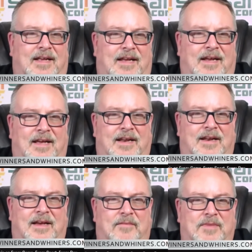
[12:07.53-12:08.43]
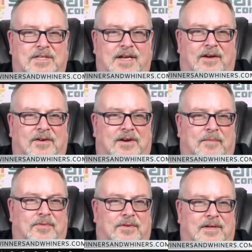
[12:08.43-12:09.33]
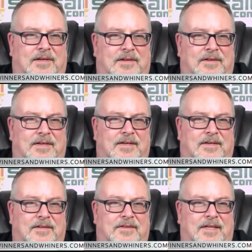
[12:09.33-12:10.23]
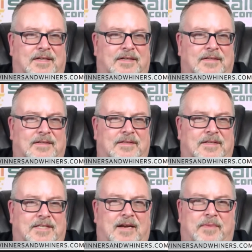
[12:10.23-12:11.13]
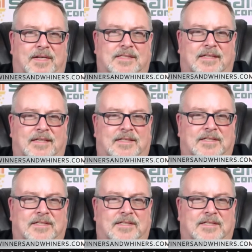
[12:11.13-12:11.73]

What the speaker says: and missed out a couple on the Champions League.